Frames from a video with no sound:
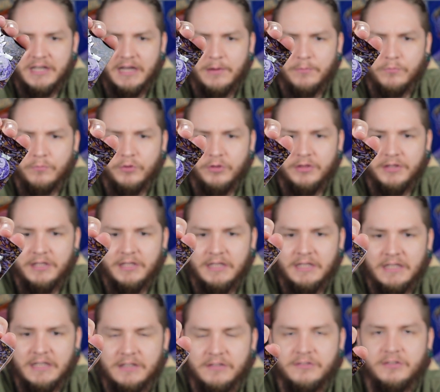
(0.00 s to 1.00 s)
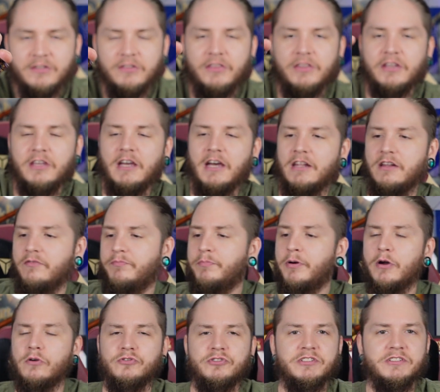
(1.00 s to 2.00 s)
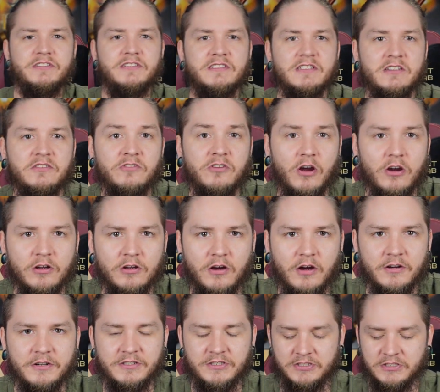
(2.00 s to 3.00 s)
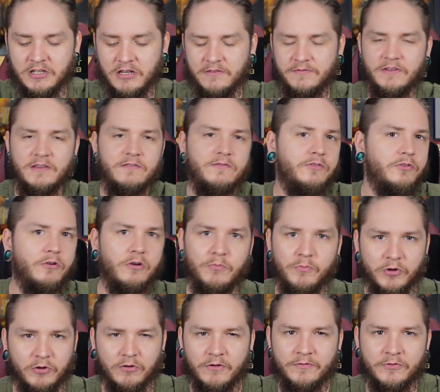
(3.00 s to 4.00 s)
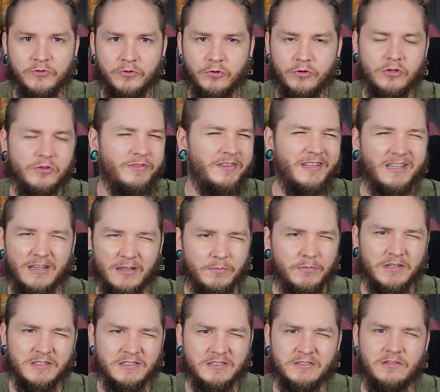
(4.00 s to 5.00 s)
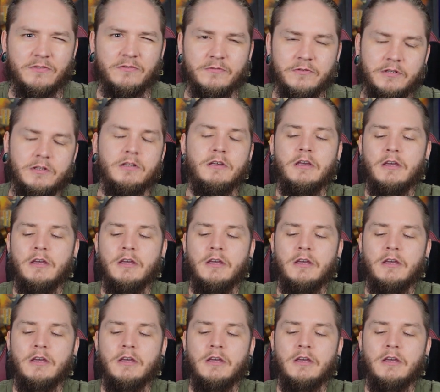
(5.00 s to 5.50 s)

I'm really into the kind of potions and dark art stuff, even though I'm a Gryffindor. You'd think I'd be a Slytherin.